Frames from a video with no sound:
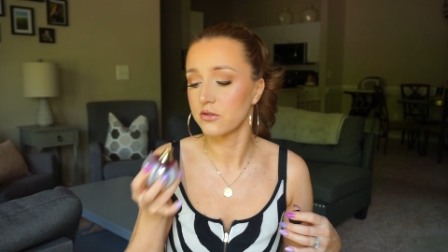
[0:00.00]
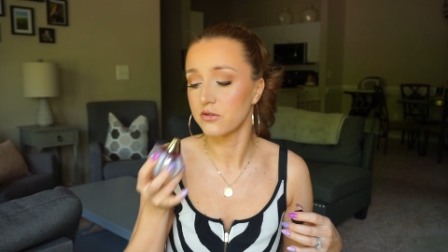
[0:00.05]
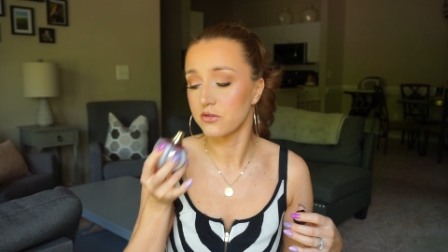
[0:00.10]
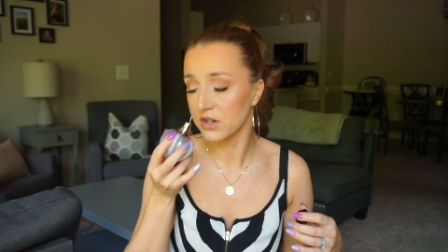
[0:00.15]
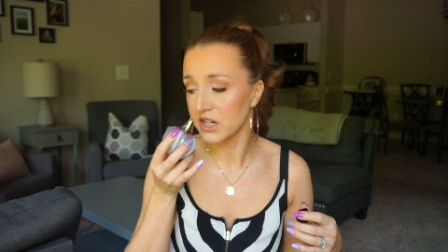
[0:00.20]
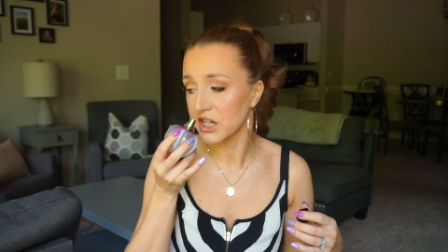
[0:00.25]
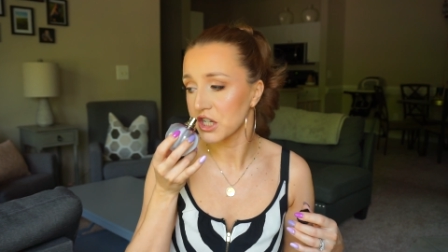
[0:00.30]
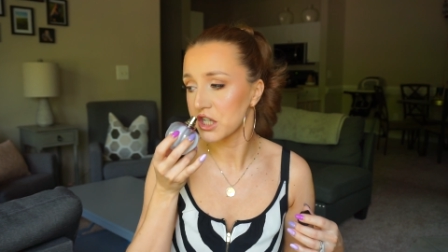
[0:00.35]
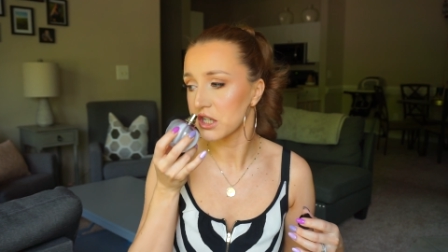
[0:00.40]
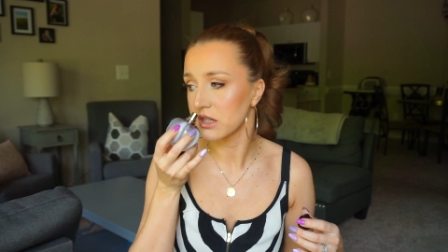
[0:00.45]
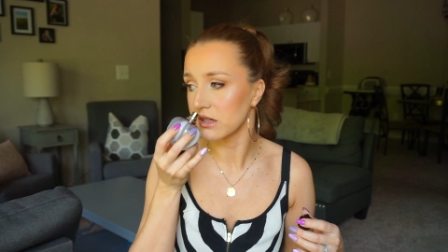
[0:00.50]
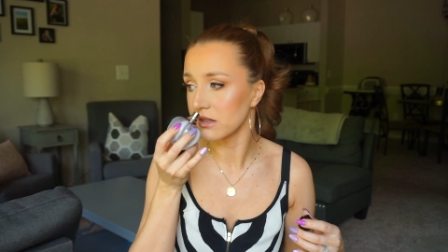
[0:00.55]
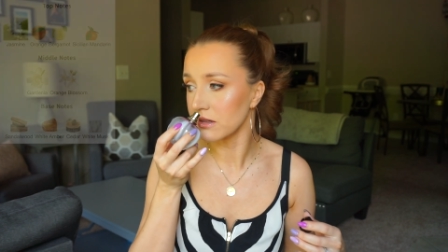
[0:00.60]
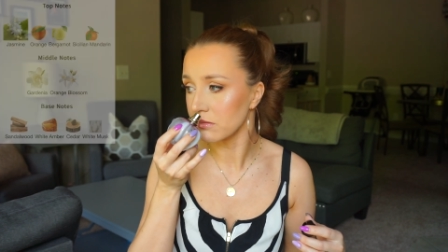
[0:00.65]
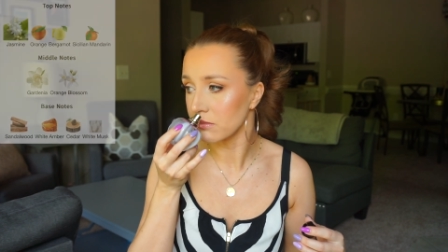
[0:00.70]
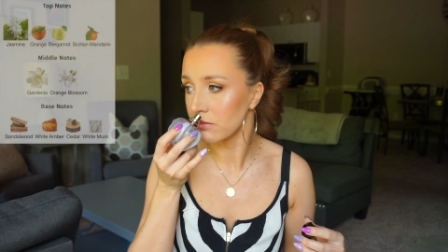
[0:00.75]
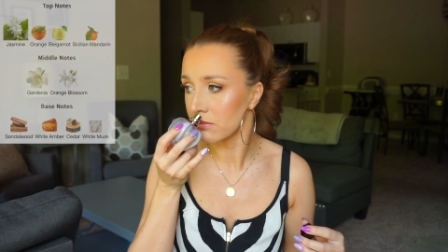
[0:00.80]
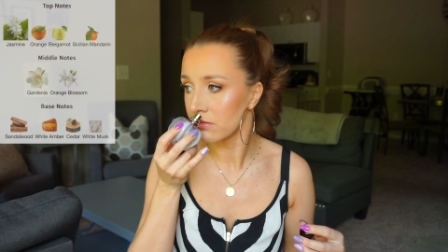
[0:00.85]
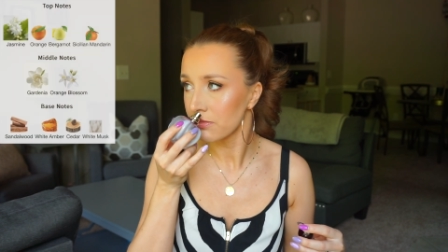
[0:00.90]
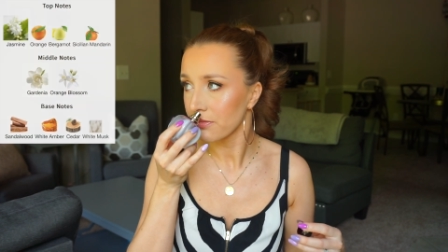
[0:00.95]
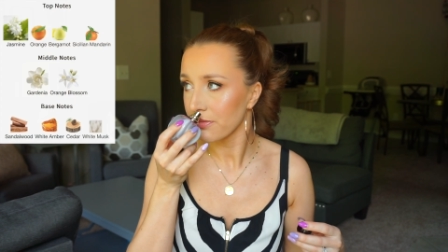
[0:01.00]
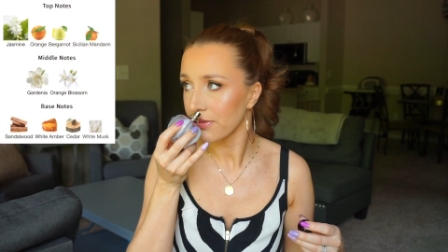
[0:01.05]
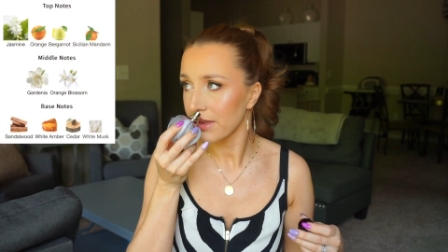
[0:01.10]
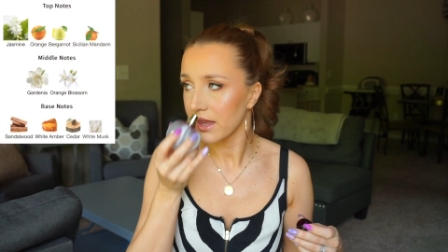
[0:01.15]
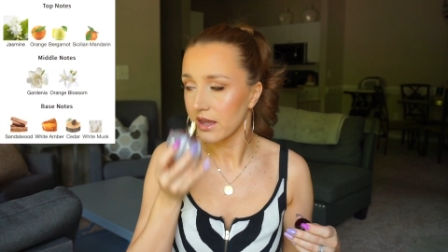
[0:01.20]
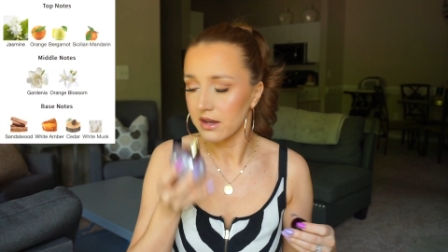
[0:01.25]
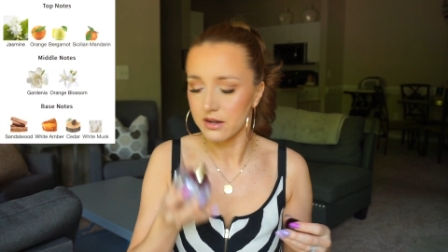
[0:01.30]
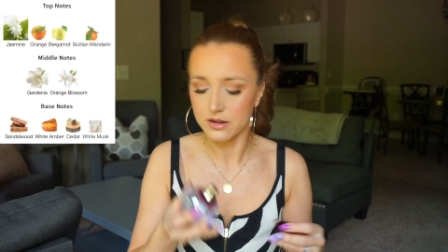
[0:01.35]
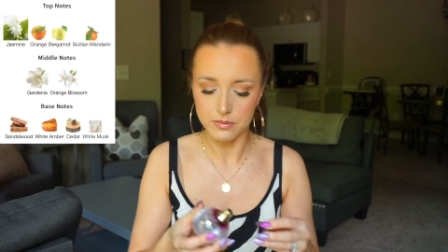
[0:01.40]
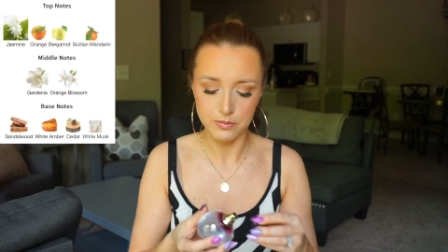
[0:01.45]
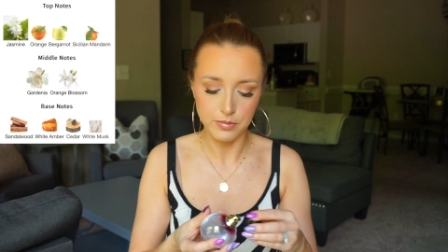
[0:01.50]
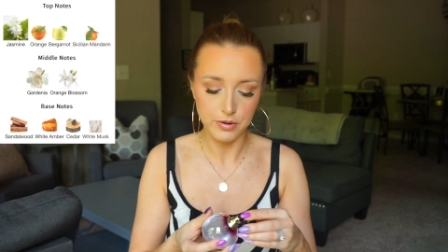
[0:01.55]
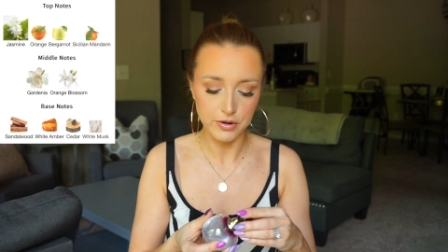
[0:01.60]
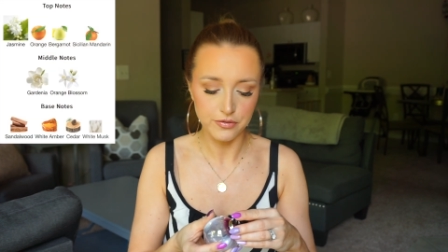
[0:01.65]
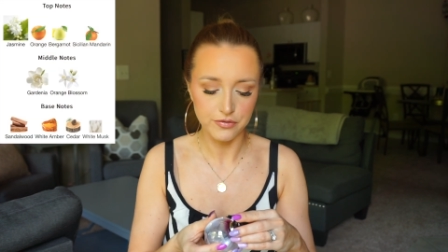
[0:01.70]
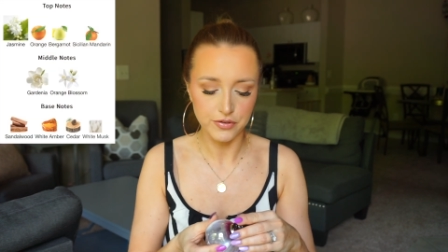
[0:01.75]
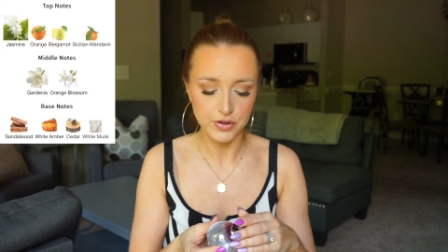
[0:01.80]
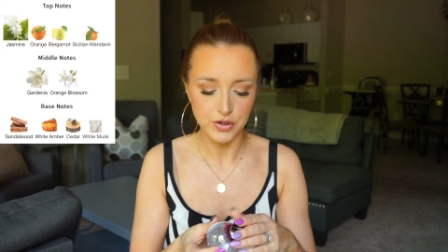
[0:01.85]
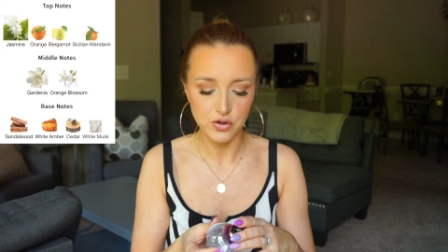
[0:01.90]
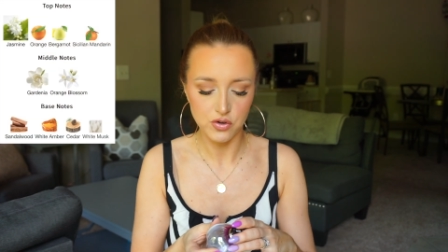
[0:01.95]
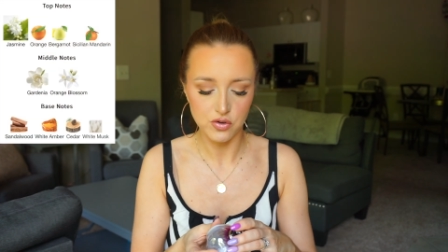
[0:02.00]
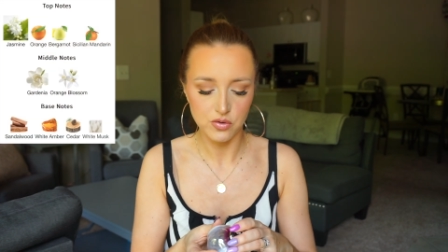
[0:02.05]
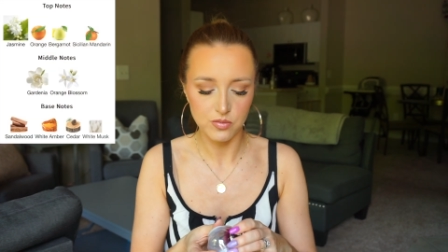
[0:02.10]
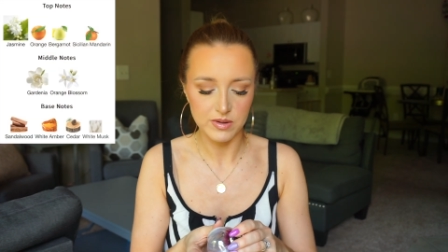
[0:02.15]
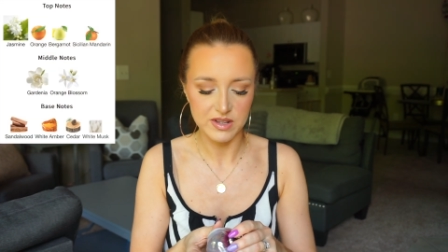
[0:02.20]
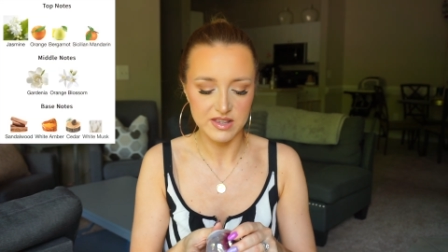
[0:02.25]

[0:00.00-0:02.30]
fresh um, uh, perfume.